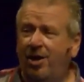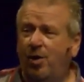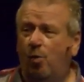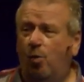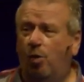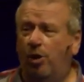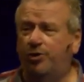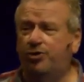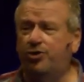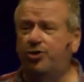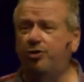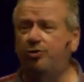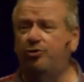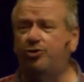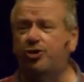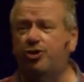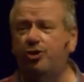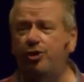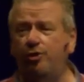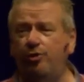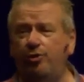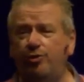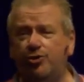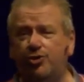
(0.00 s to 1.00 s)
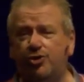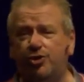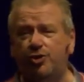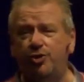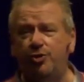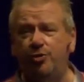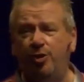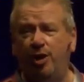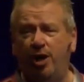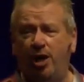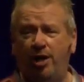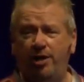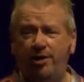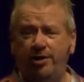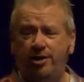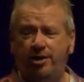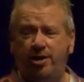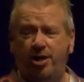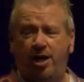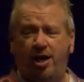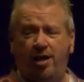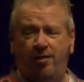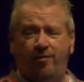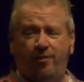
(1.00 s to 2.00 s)
What you choose to
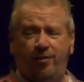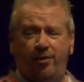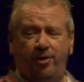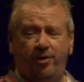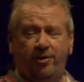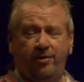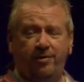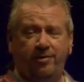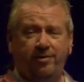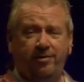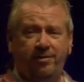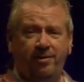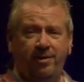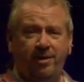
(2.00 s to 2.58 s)
uncover,